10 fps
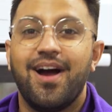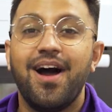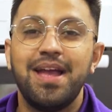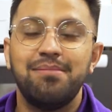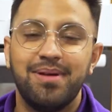
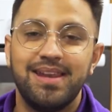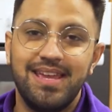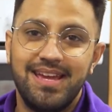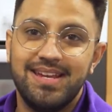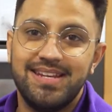Hi,
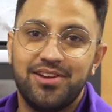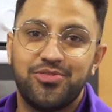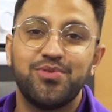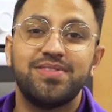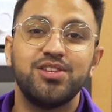Ben here, and
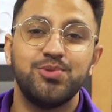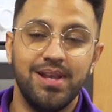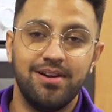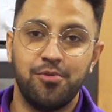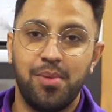here are 3 things
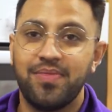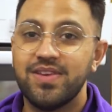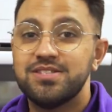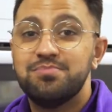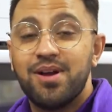we love
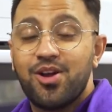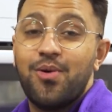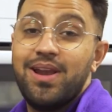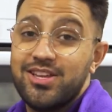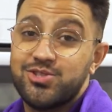about this
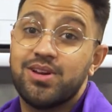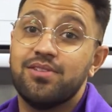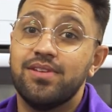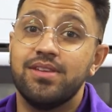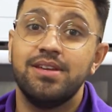Beko
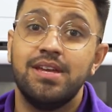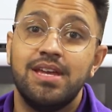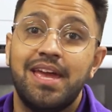electric oven.